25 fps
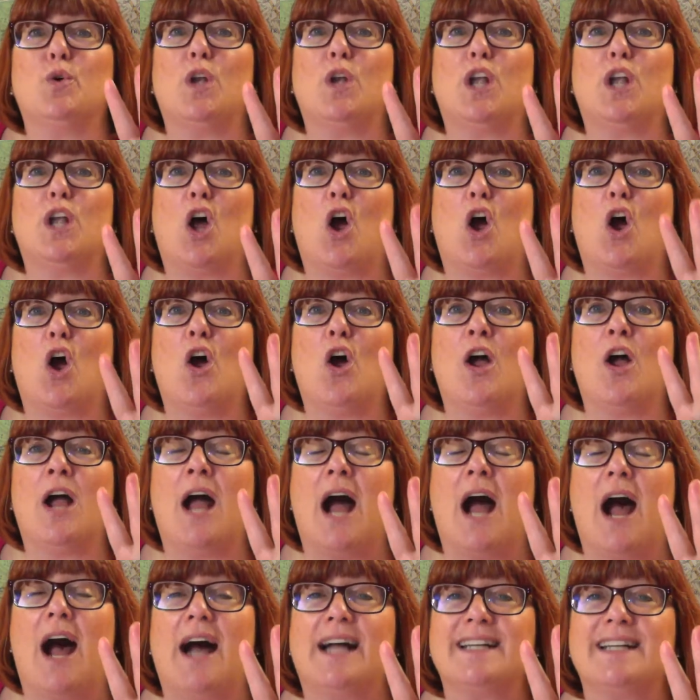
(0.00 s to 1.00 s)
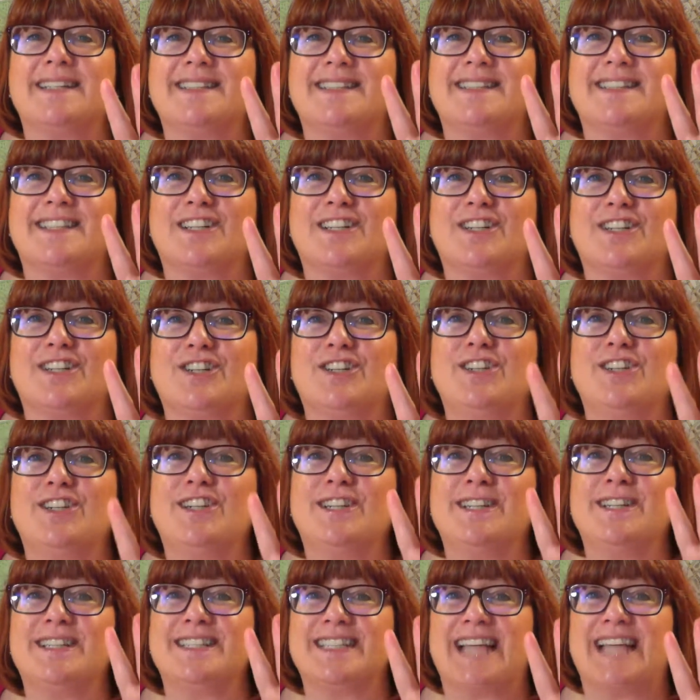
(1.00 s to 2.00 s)
long
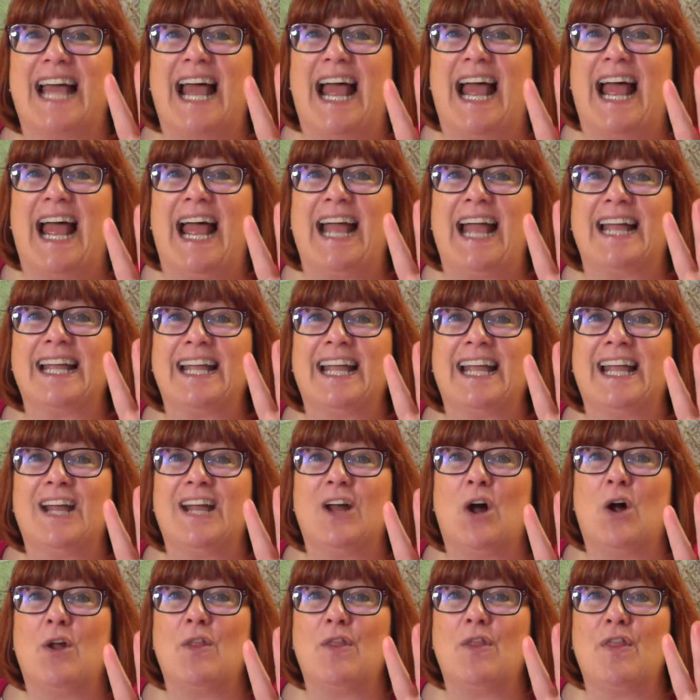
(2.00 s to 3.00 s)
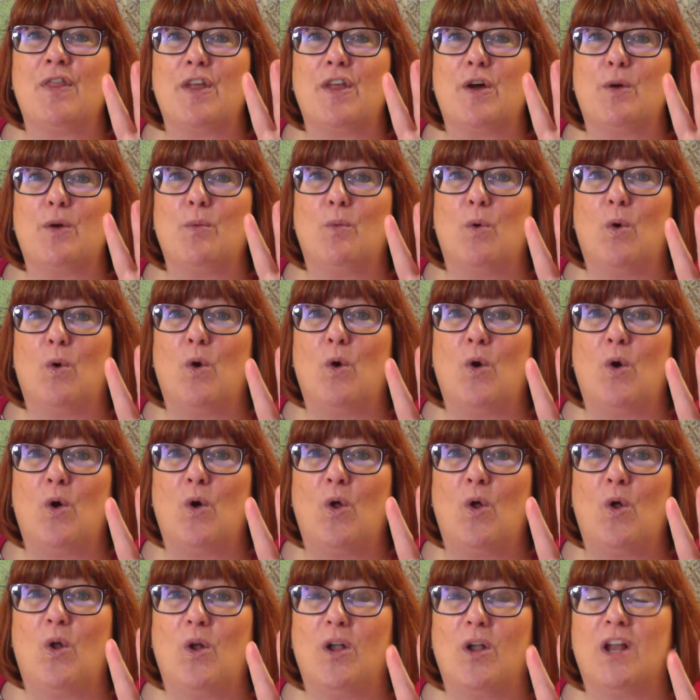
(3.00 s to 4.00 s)
icicles hanging on the
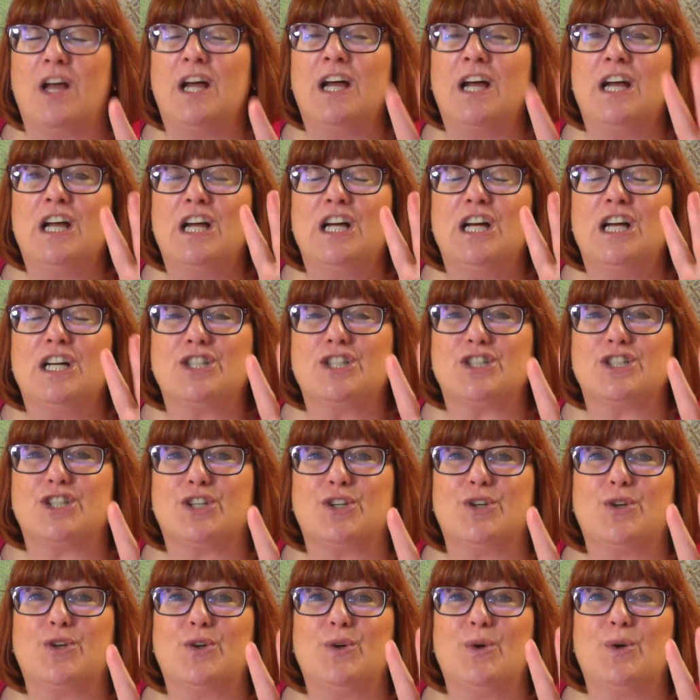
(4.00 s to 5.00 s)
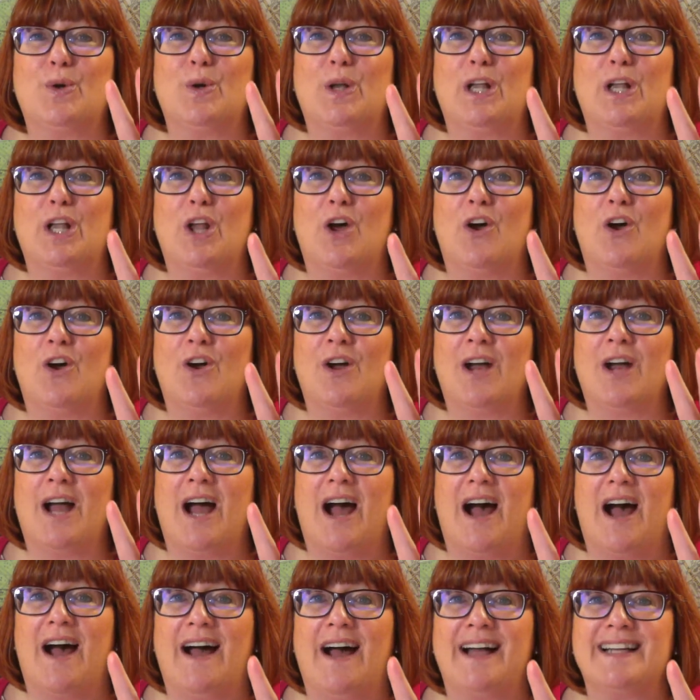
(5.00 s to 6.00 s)
wall. 2 long
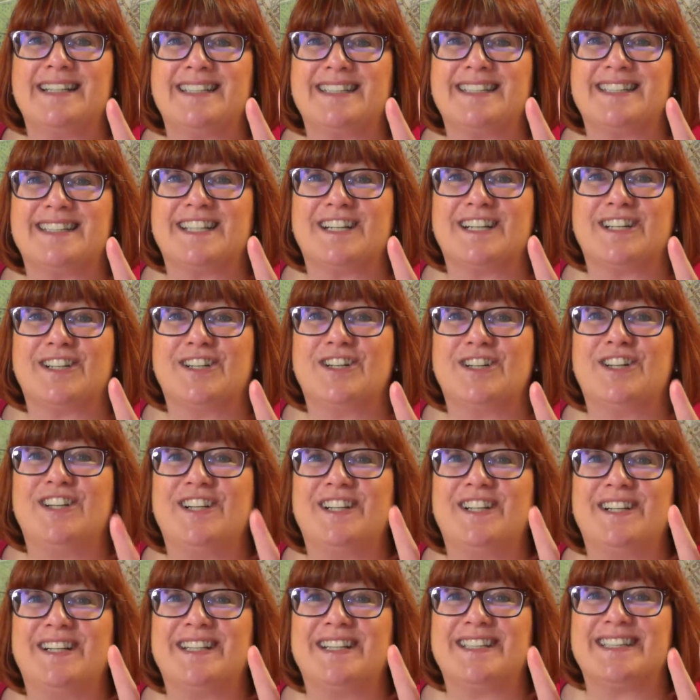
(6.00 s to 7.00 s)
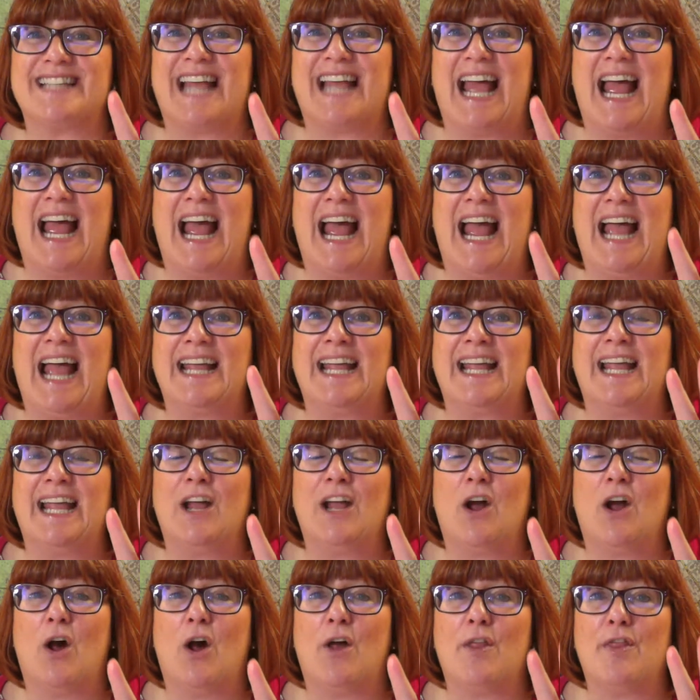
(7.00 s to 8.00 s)
icicles
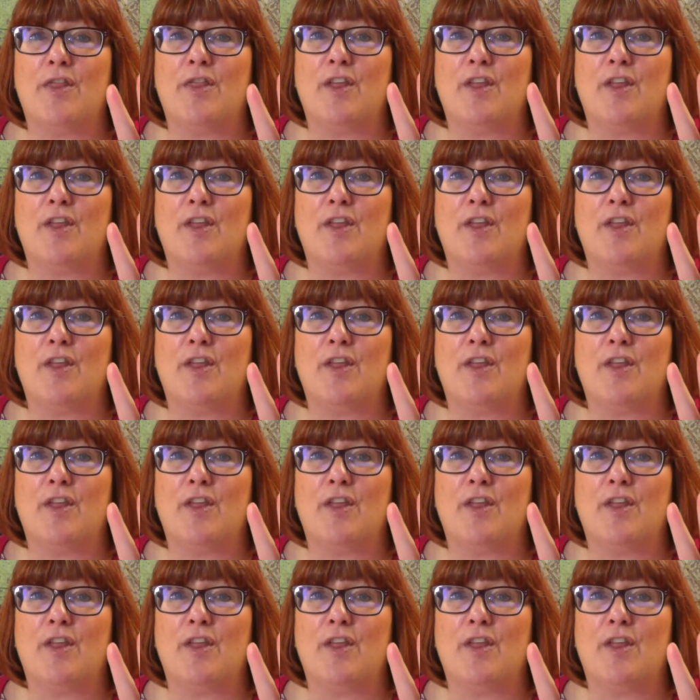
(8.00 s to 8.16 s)
hanging on